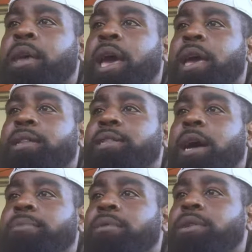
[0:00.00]
a
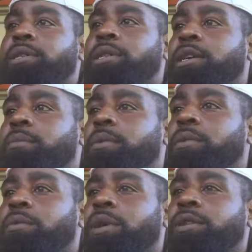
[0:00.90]
top 3 team in
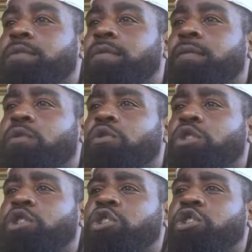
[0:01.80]
the West for
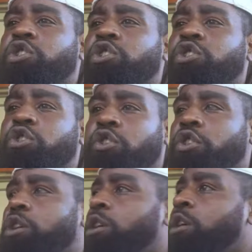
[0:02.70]
sure.
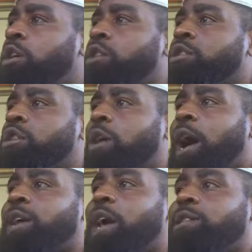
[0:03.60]
So
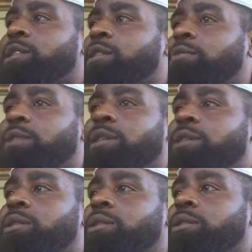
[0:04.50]
I just don't
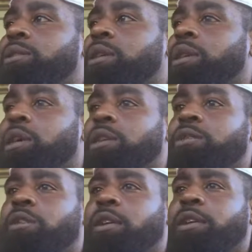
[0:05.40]
think the
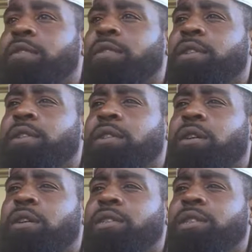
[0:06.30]
Kings are even
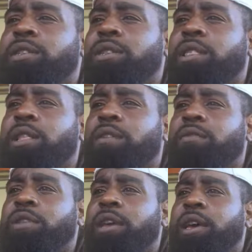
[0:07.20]
on this
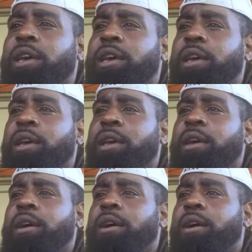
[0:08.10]
level yet.
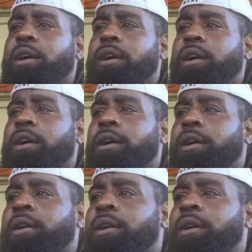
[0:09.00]
Uh,